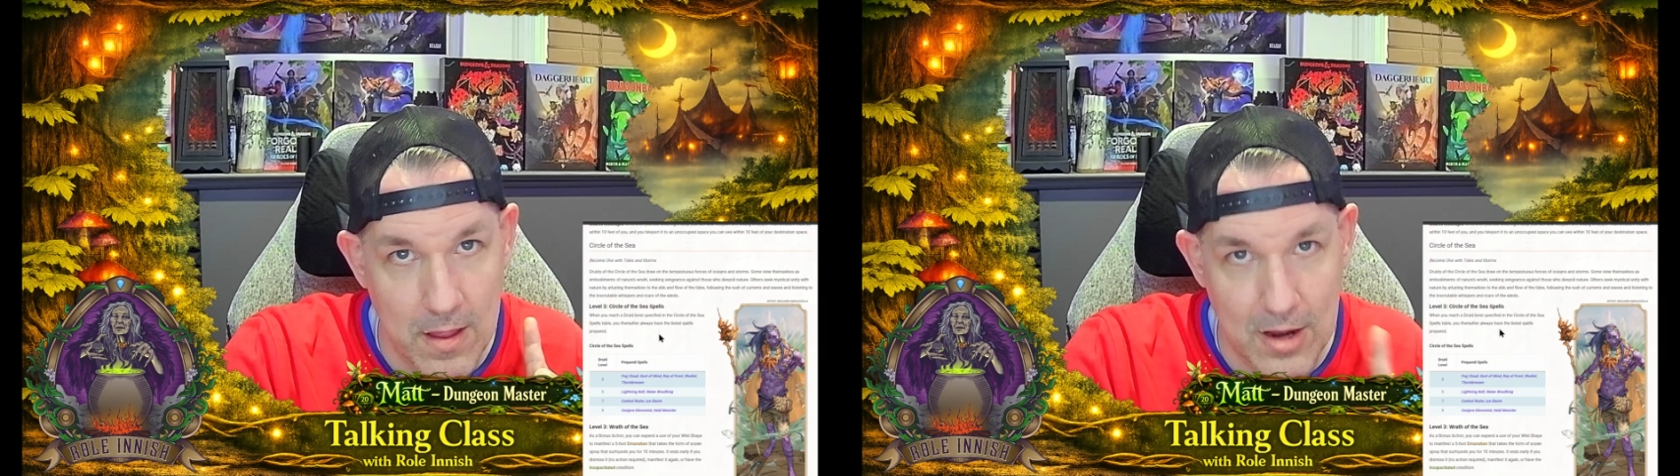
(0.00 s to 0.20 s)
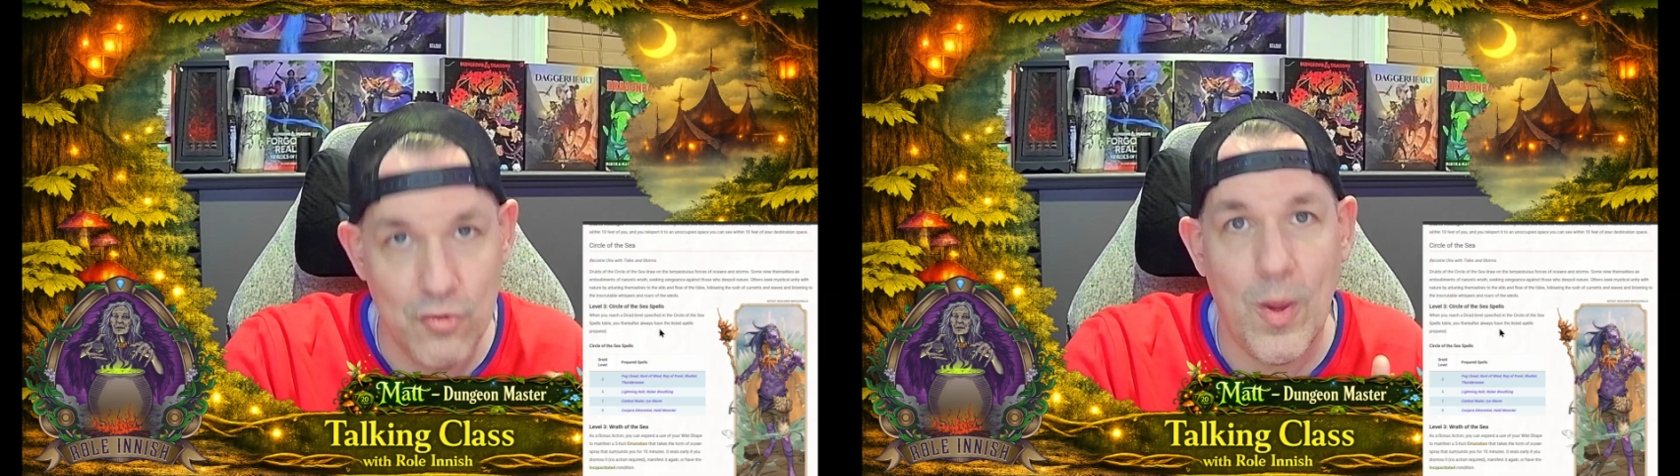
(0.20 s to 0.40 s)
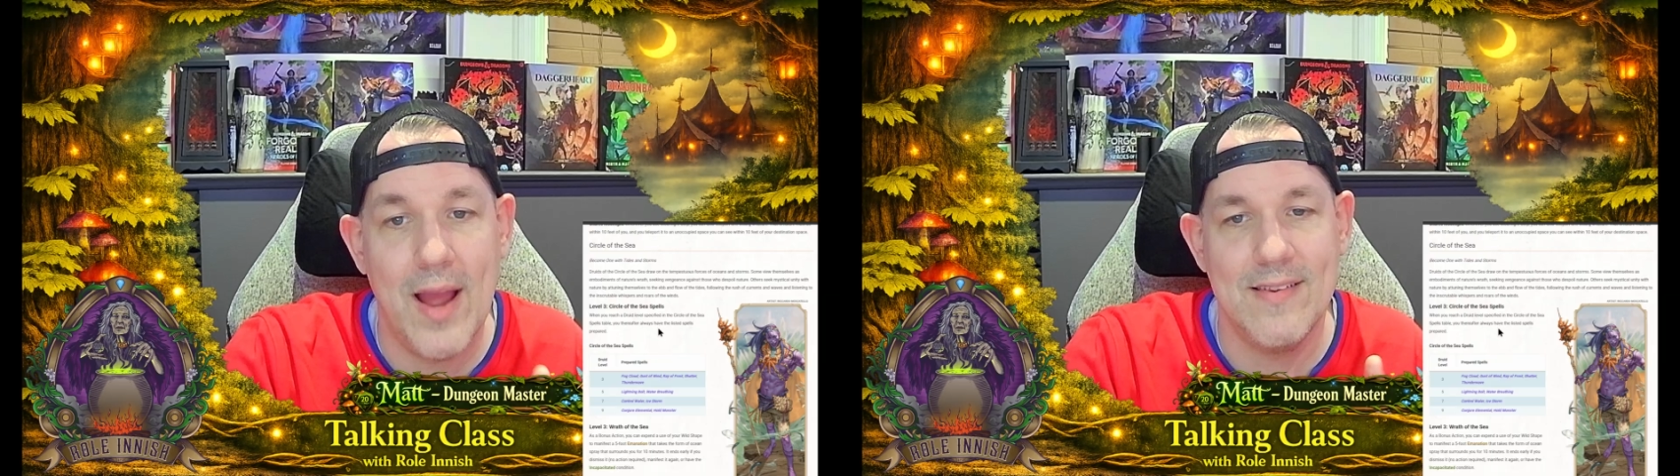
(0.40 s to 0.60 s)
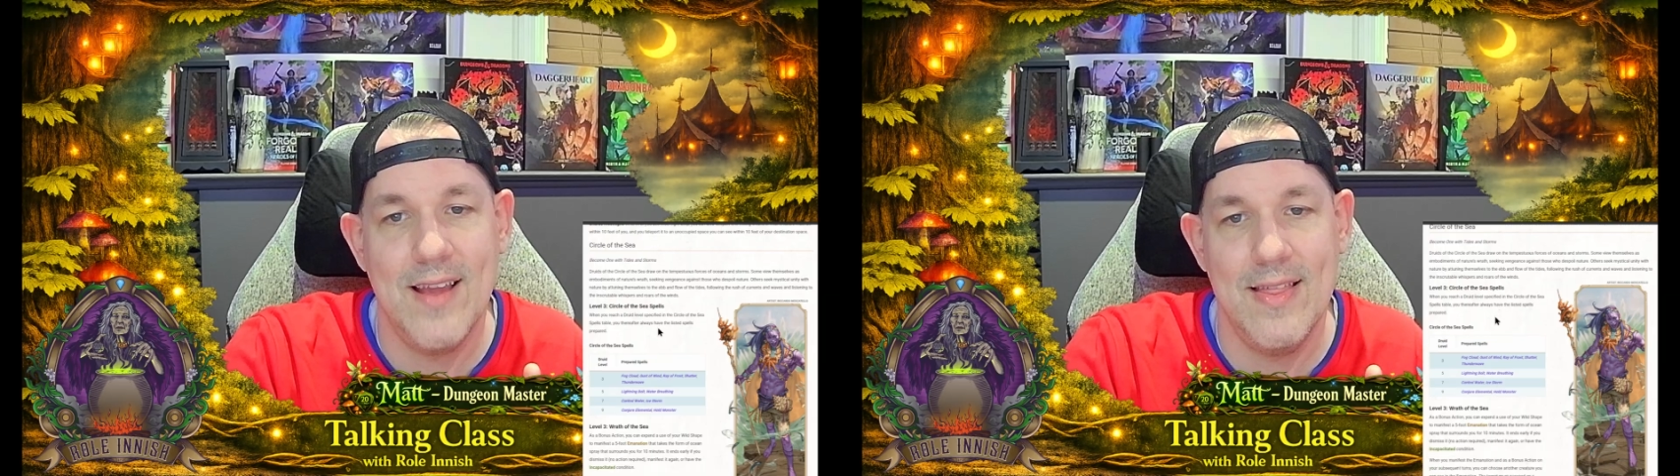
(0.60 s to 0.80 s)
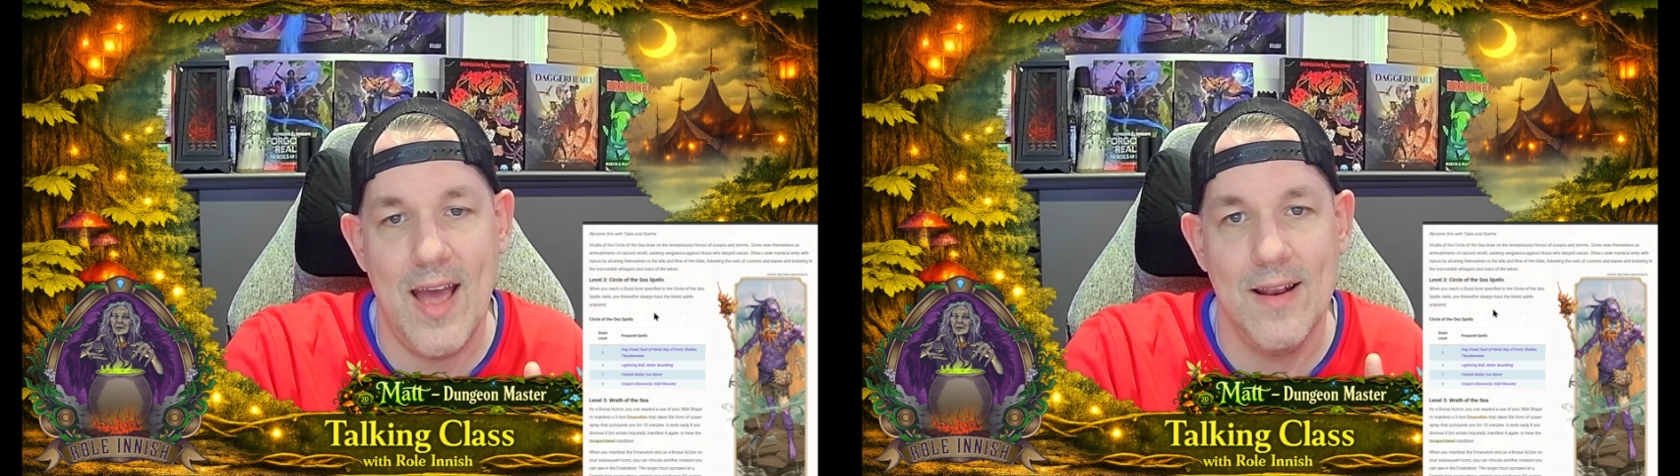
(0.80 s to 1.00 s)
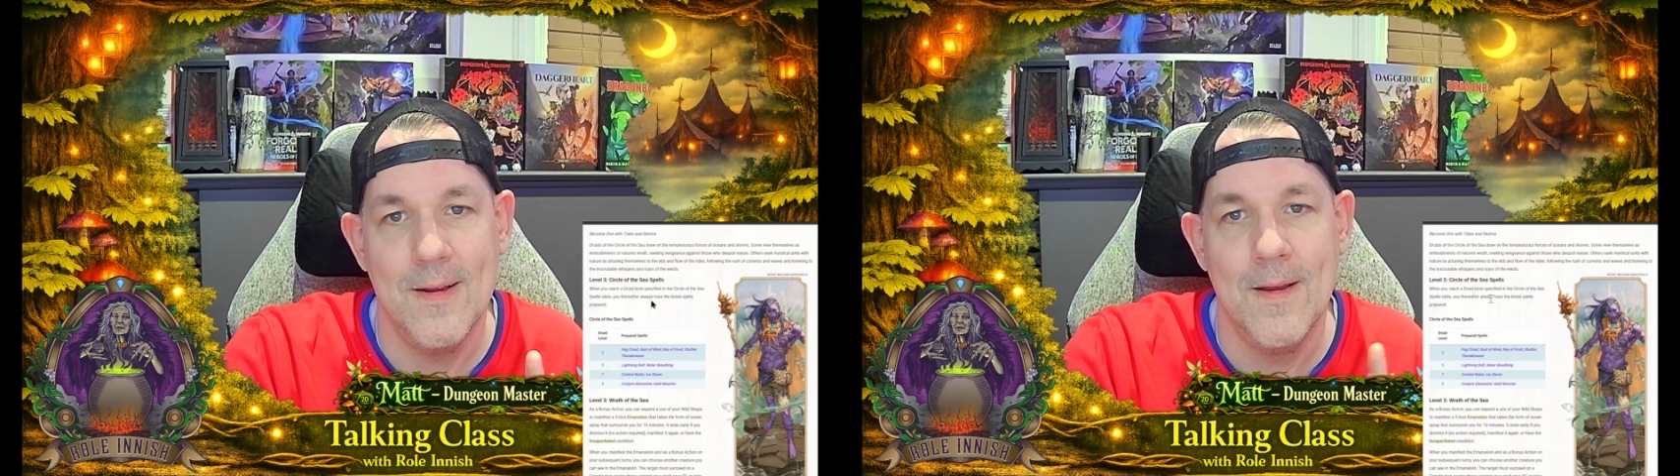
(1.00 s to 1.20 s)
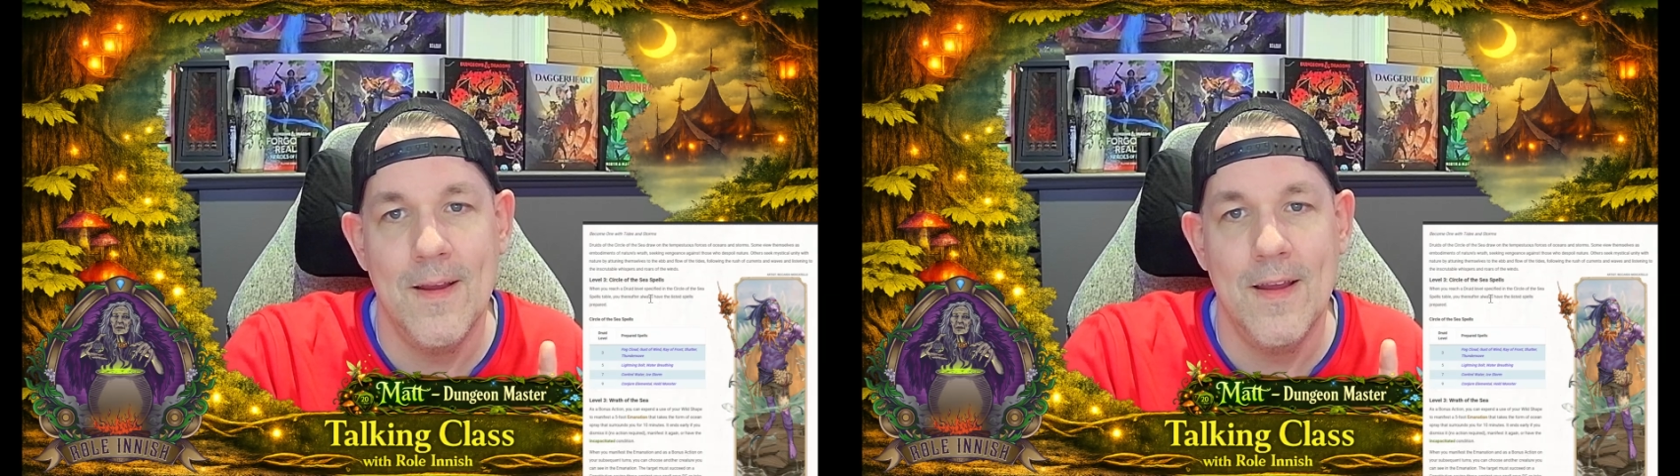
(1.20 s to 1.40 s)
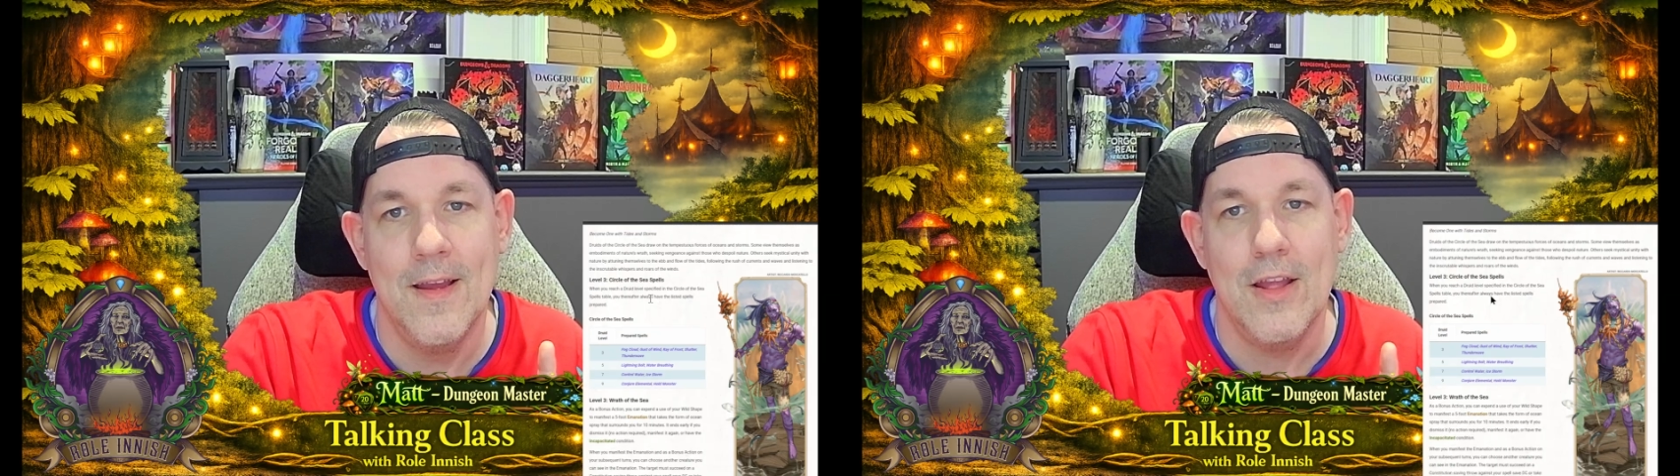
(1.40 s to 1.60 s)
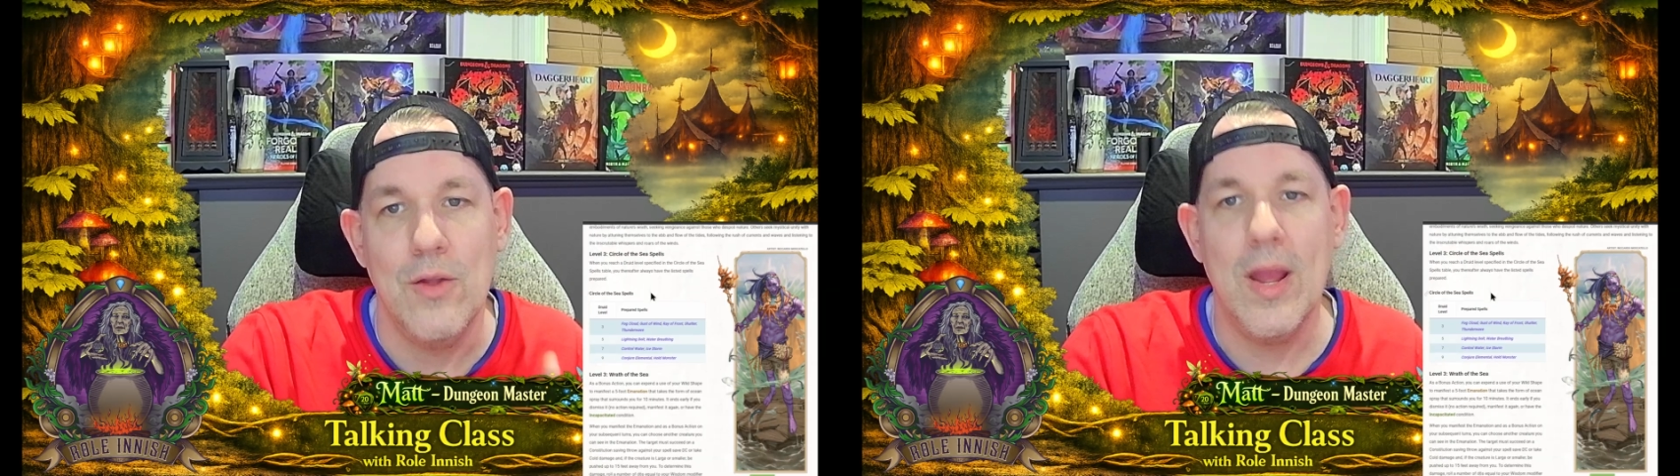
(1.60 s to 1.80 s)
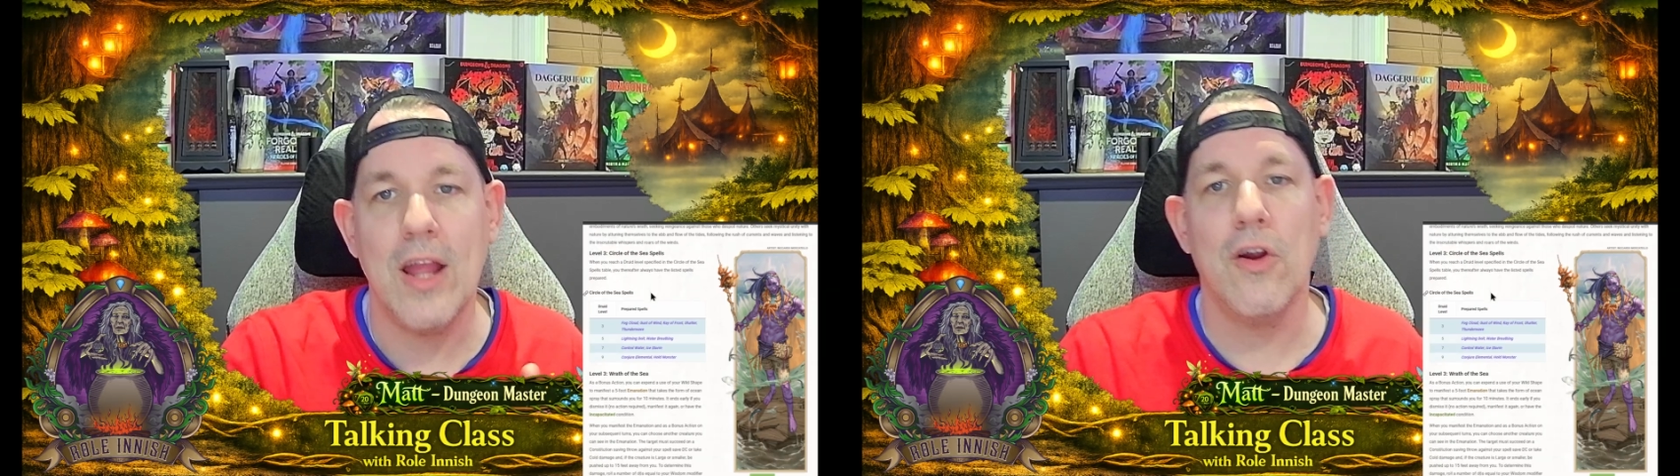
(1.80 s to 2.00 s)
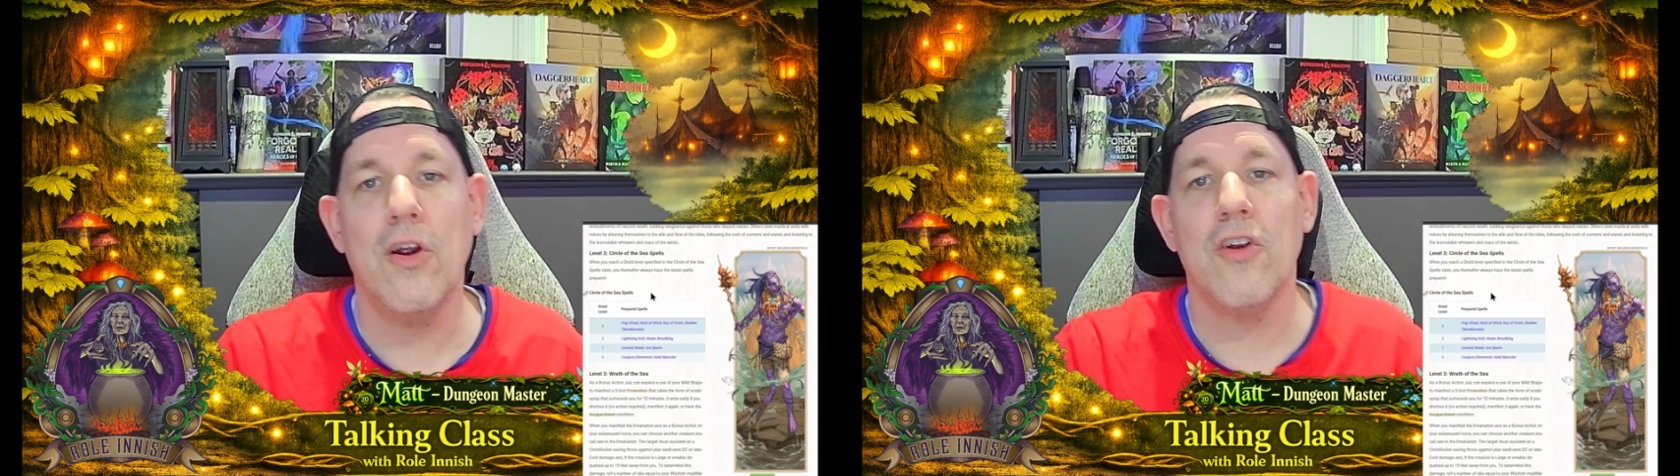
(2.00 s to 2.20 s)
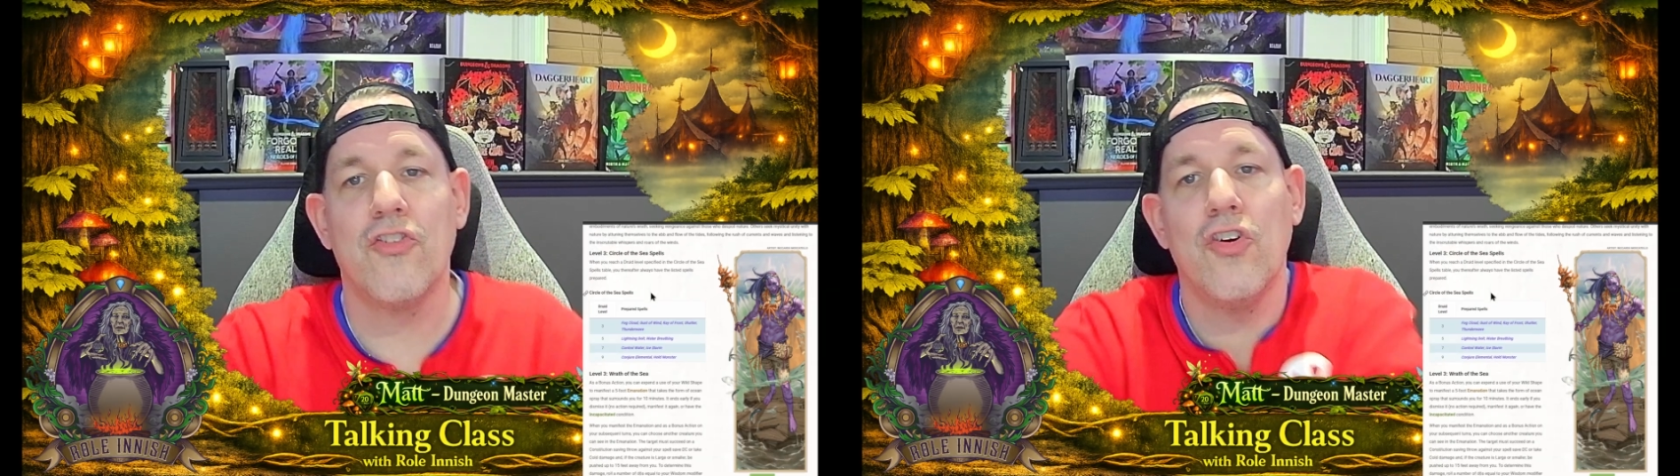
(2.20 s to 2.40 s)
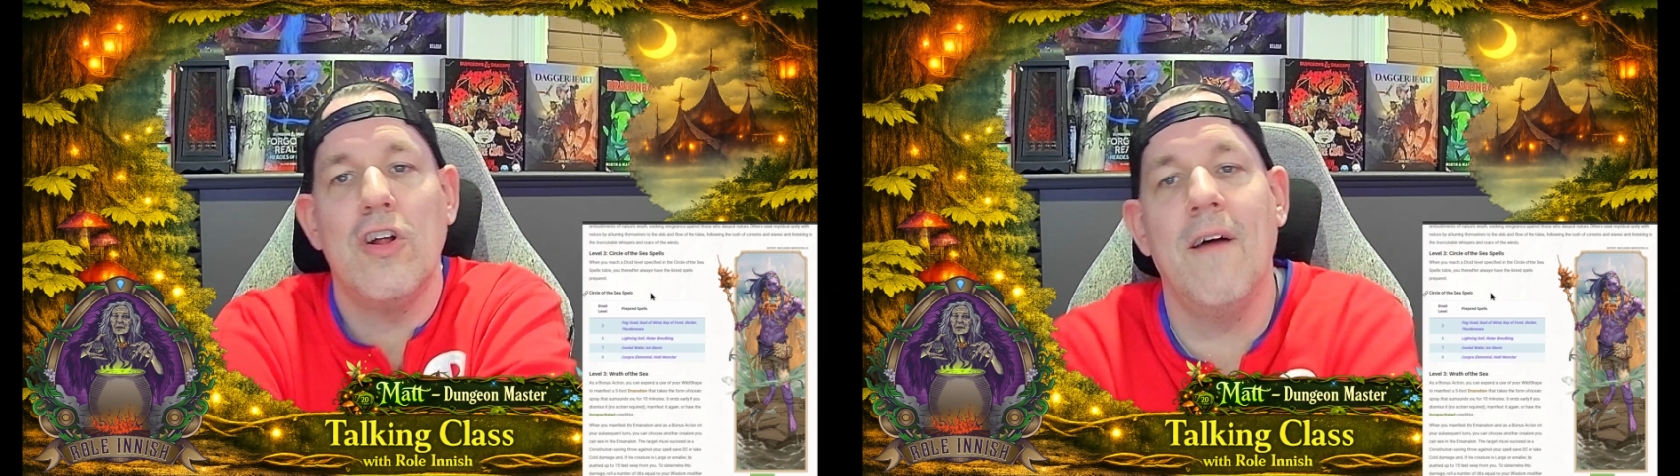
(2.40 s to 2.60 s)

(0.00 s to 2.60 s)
Here's why I say that. You get your Circle